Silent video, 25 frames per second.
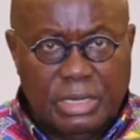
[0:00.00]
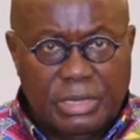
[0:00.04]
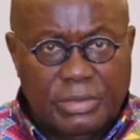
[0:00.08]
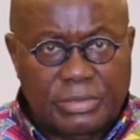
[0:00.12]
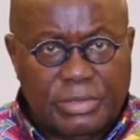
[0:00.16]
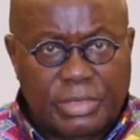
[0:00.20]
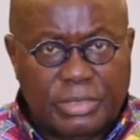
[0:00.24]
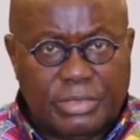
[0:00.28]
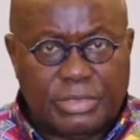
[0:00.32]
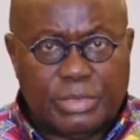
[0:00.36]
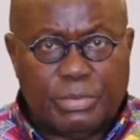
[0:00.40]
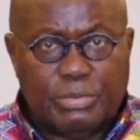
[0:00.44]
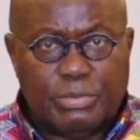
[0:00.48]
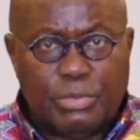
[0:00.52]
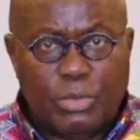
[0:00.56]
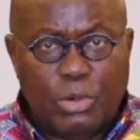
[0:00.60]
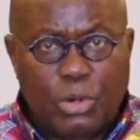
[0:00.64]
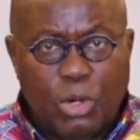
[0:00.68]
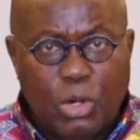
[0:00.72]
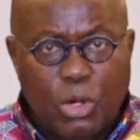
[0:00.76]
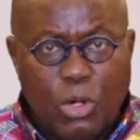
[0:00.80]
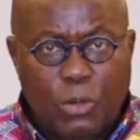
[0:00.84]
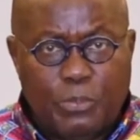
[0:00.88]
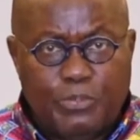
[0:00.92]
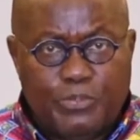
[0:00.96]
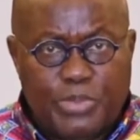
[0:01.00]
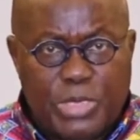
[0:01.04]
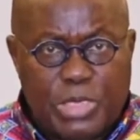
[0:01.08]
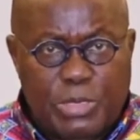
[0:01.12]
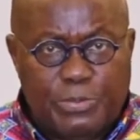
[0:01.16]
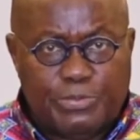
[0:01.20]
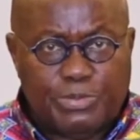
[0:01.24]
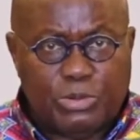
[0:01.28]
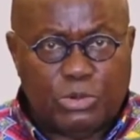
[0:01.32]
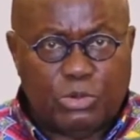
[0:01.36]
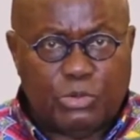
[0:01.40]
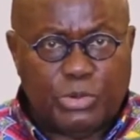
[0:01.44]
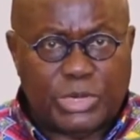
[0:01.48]
that the more
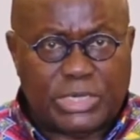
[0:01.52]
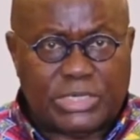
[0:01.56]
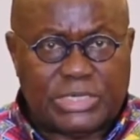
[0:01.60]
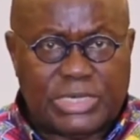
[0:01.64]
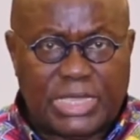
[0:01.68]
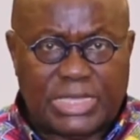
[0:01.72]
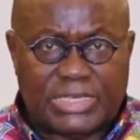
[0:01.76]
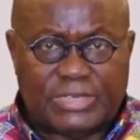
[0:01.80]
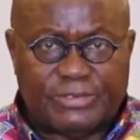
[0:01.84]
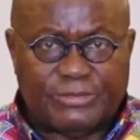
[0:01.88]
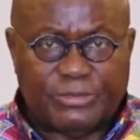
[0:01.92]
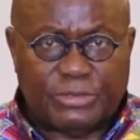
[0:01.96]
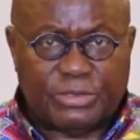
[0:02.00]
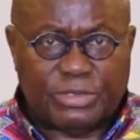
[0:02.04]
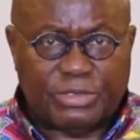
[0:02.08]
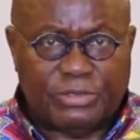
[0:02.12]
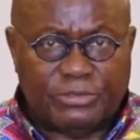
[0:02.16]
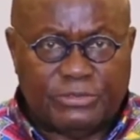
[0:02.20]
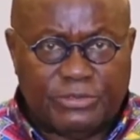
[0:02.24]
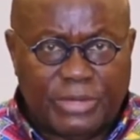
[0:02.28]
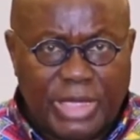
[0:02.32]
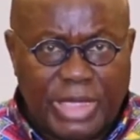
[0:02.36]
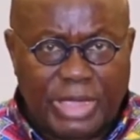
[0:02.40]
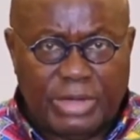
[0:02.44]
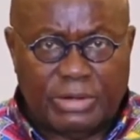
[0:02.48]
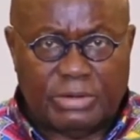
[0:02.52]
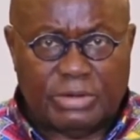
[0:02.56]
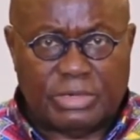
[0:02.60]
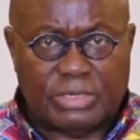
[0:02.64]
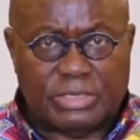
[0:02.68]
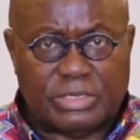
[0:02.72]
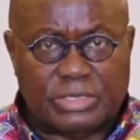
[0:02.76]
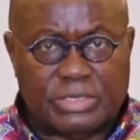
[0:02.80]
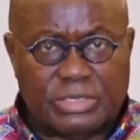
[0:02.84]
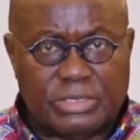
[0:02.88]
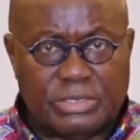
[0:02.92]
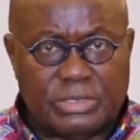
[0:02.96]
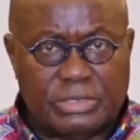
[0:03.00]
people we test for the
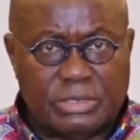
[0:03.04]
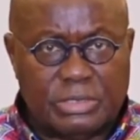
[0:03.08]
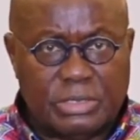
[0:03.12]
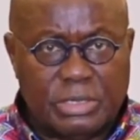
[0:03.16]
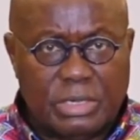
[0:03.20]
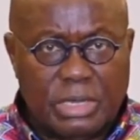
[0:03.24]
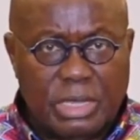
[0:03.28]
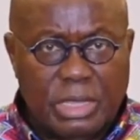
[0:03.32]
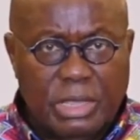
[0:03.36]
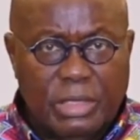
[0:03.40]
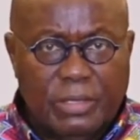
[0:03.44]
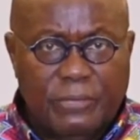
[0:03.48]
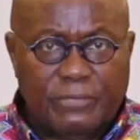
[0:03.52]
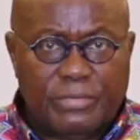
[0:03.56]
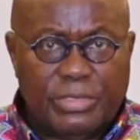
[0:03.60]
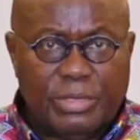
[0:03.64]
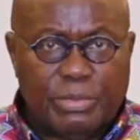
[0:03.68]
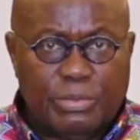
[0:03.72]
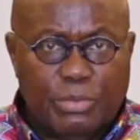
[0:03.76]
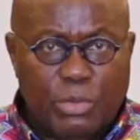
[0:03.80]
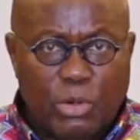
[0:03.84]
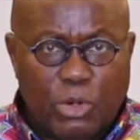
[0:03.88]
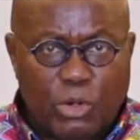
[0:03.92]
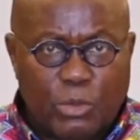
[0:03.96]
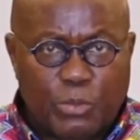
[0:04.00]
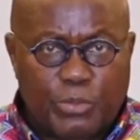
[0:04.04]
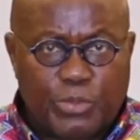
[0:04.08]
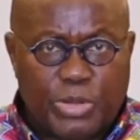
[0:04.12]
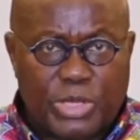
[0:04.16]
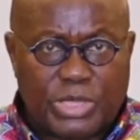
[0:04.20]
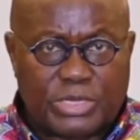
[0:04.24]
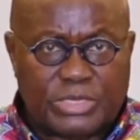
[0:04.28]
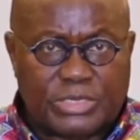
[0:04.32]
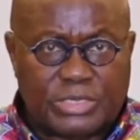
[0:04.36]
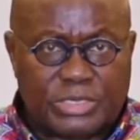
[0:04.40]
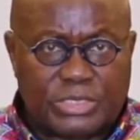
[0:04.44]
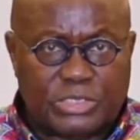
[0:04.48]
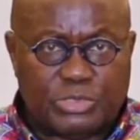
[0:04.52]
virus, the more
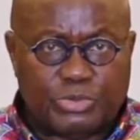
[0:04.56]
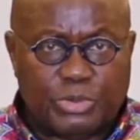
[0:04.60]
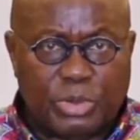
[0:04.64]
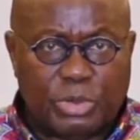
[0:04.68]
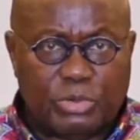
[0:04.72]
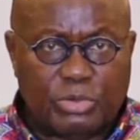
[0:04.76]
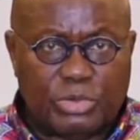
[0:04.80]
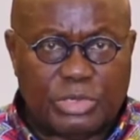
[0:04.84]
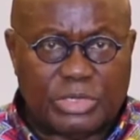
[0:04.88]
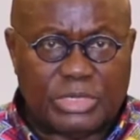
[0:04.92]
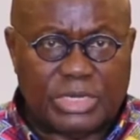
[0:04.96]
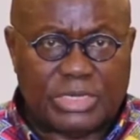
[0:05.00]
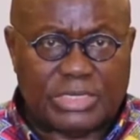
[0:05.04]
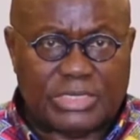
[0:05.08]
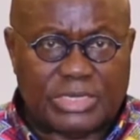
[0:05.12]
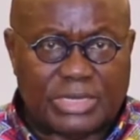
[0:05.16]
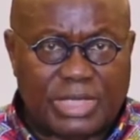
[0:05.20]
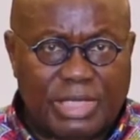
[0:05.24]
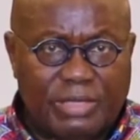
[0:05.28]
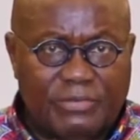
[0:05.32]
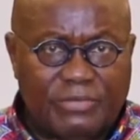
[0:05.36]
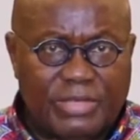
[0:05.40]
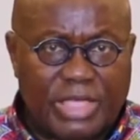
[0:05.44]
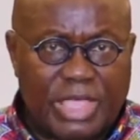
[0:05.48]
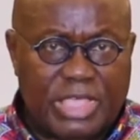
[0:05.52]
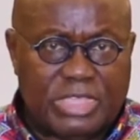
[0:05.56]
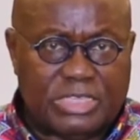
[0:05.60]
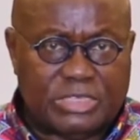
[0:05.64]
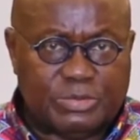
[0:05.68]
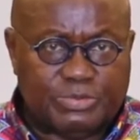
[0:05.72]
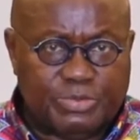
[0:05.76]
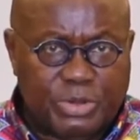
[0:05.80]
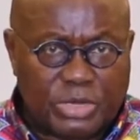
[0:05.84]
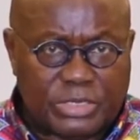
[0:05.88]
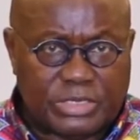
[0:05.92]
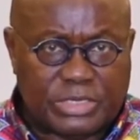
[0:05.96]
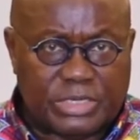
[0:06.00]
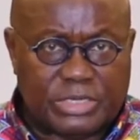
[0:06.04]
persons we will discover as
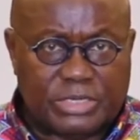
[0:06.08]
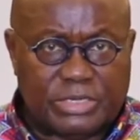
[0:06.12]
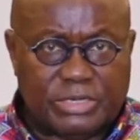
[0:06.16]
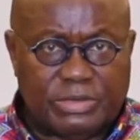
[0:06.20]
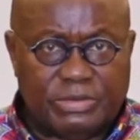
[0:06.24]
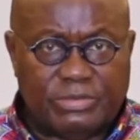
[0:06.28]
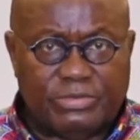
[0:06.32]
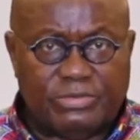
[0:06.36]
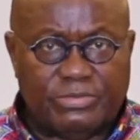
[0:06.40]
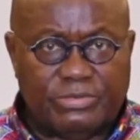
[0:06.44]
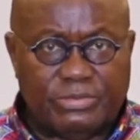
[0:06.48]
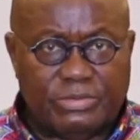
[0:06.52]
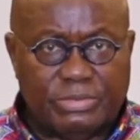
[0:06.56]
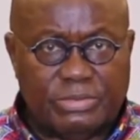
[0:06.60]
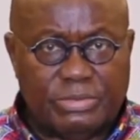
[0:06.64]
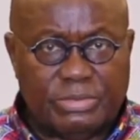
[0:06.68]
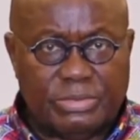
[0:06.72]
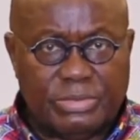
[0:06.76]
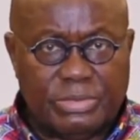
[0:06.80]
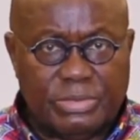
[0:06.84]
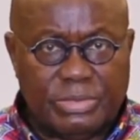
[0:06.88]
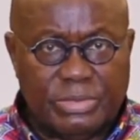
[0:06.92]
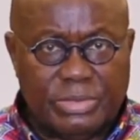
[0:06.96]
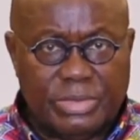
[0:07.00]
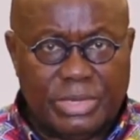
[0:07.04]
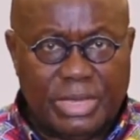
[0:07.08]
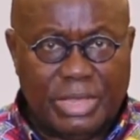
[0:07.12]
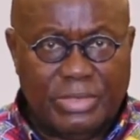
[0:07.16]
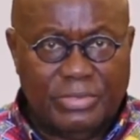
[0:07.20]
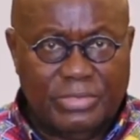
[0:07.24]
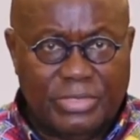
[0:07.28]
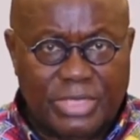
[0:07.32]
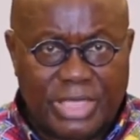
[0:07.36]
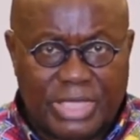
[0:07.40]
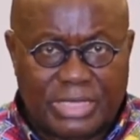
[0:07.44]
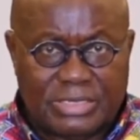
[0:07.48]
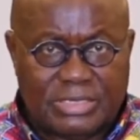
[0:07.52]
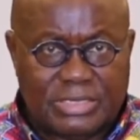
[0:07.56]
positive, and
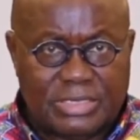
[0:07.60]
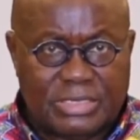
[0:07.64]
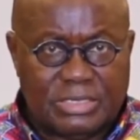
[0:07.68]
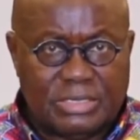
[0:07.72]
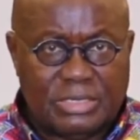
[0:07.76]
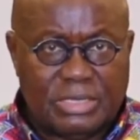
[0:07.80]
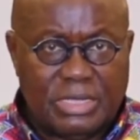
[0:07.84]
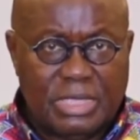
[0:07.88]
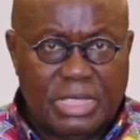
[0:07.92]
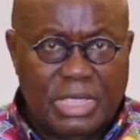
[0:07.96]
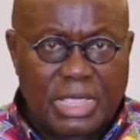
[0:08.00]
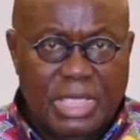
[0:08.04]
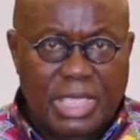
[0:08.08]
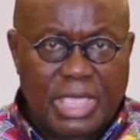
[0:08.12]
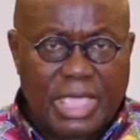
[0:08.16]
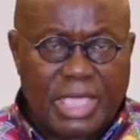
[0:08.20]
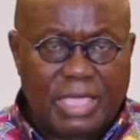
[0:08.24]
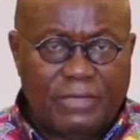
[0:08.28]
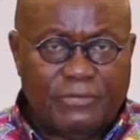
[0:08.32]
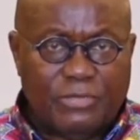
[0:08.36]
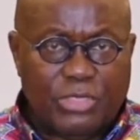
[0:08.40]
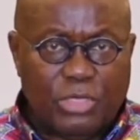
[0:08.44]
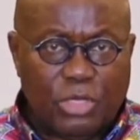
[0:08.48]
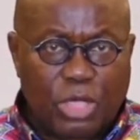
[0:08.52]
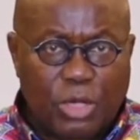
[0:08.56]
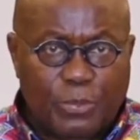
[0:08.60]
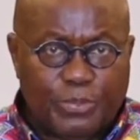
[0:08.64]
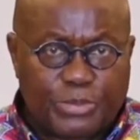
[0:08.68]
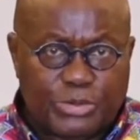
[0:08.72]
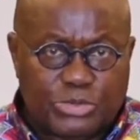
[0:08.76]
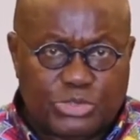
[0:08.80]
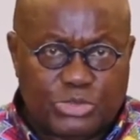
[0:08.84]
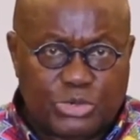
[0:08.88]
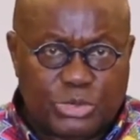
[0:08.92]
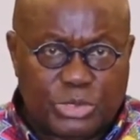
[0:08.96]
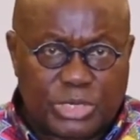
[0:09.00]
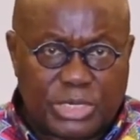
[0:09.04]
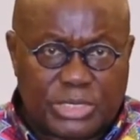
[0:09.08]
thus have the
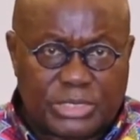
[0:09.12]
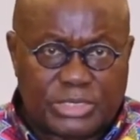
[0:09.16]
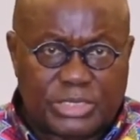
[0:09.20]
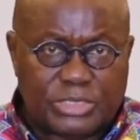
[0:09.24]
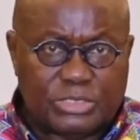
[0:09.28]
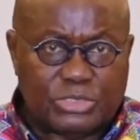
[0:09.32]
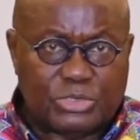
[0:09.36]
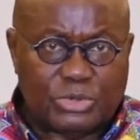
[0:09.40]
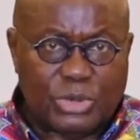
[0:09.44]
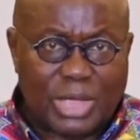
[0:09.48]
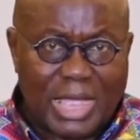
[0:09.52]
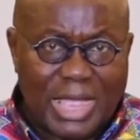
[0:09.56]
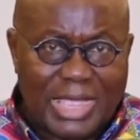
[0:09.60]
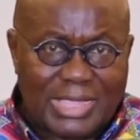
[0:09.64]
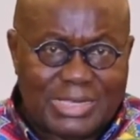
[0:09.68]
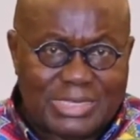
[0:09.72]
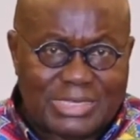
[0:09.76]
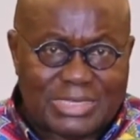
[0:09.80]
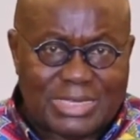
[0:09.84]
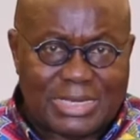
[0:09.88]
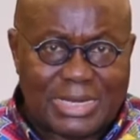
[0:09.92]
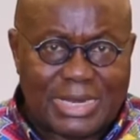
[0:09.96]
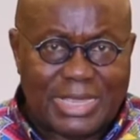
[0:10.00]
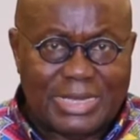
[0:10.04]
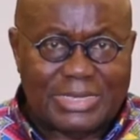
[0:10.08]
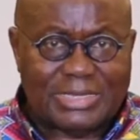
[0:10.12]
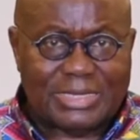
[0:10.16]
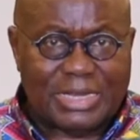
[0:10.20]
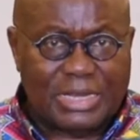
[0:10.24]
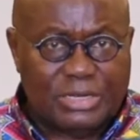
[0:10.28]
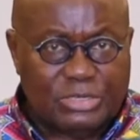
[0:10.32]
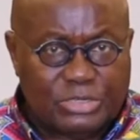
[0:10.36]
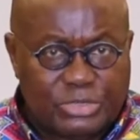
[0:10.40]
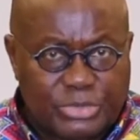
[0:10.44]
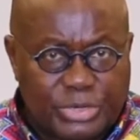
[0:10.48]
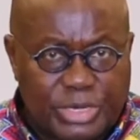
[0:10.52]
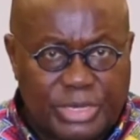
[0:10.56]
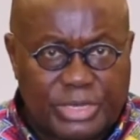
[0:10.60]
opportunity to isolate
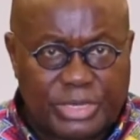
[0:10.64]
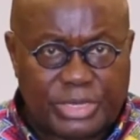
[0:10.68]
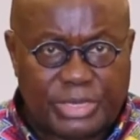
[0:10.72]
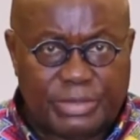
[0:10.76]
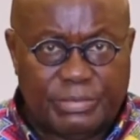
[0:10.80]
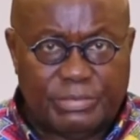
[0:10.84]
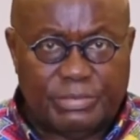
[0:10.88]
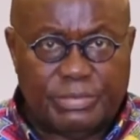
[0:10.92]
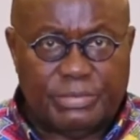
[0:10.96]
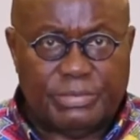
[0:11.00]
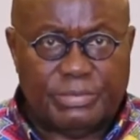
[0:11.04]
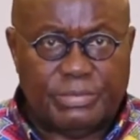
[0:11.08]
and treat them.